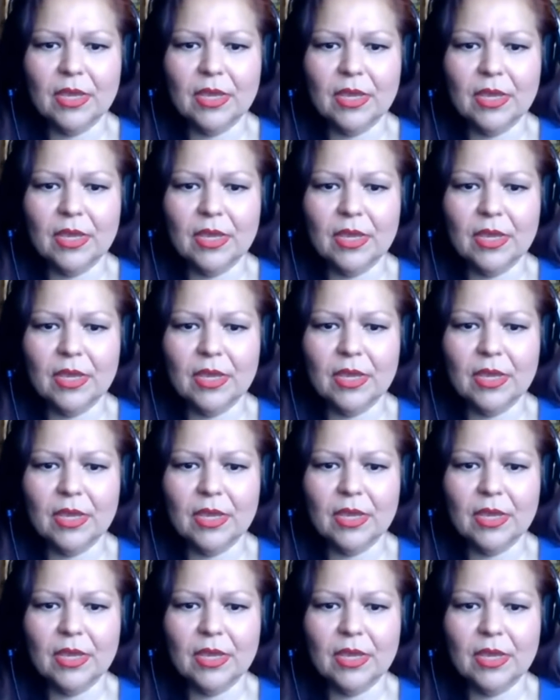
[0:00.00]
So
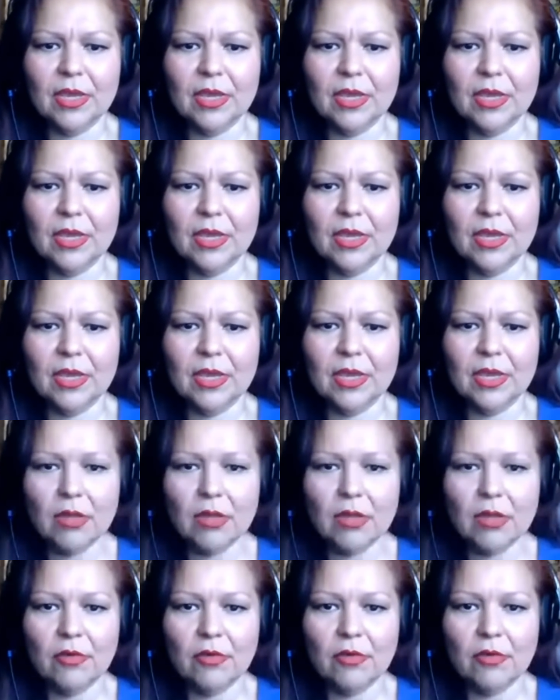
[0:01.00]
please don't limit
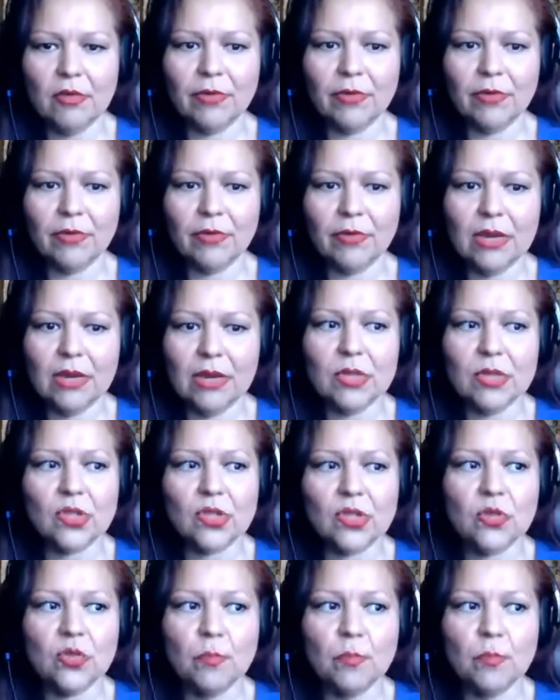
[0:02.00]
yourself. And right now is
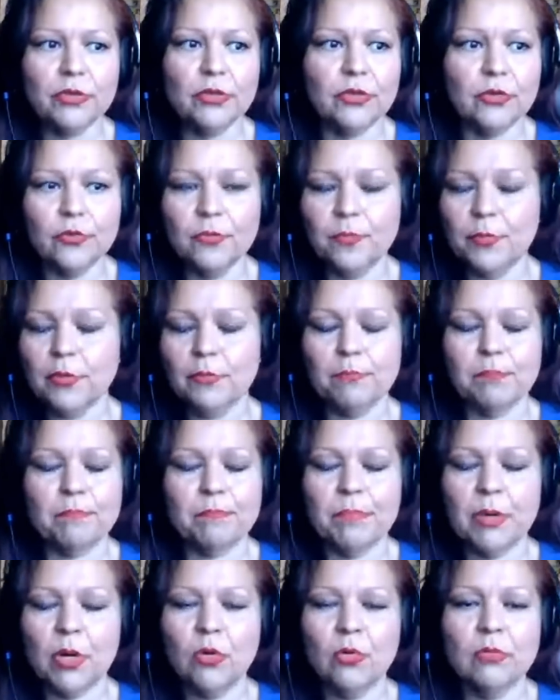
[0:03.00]
super duper
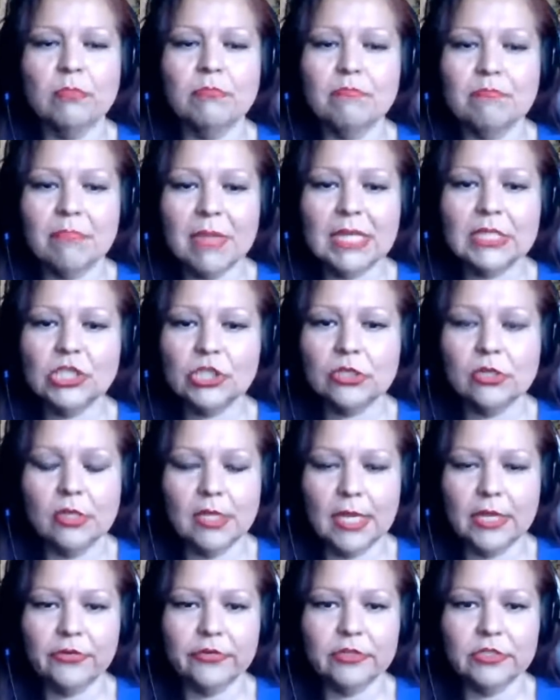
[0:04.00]
potent magical
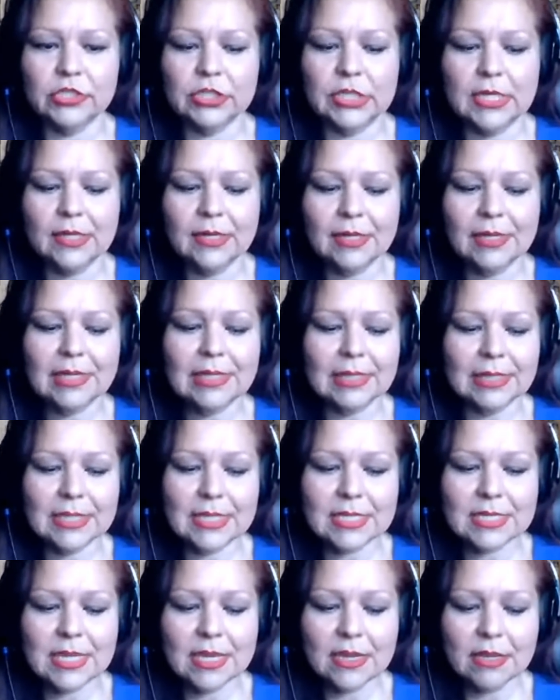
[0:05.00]
energy. Let's
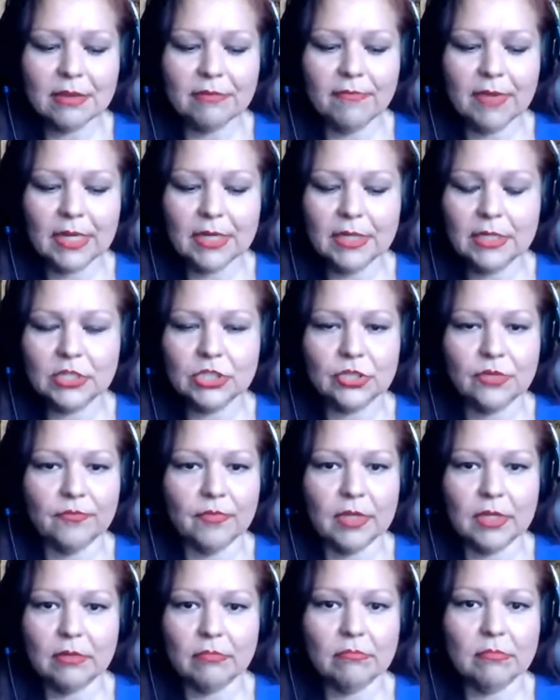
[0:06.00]
take advantage of
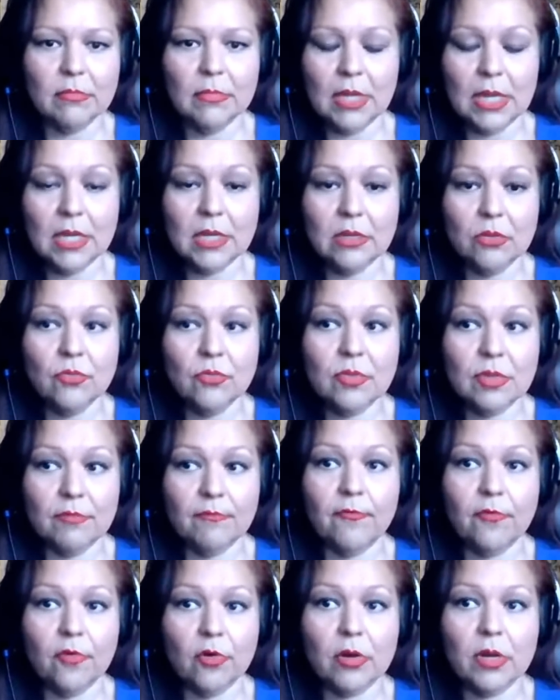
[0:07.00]
it and use it
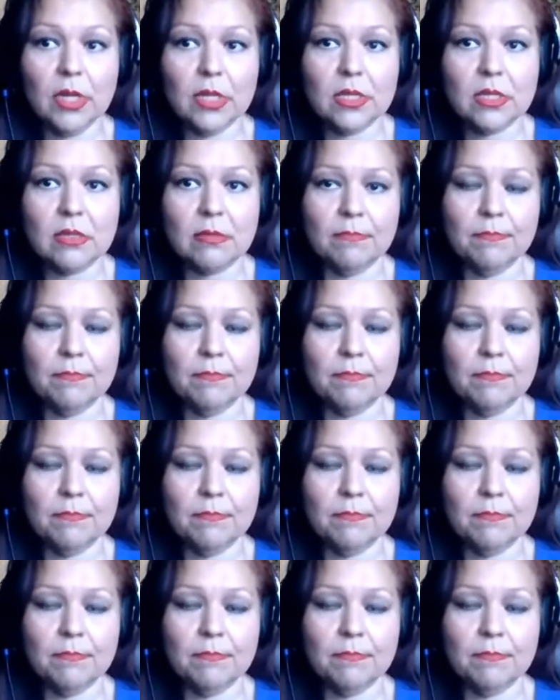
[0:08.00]
for us.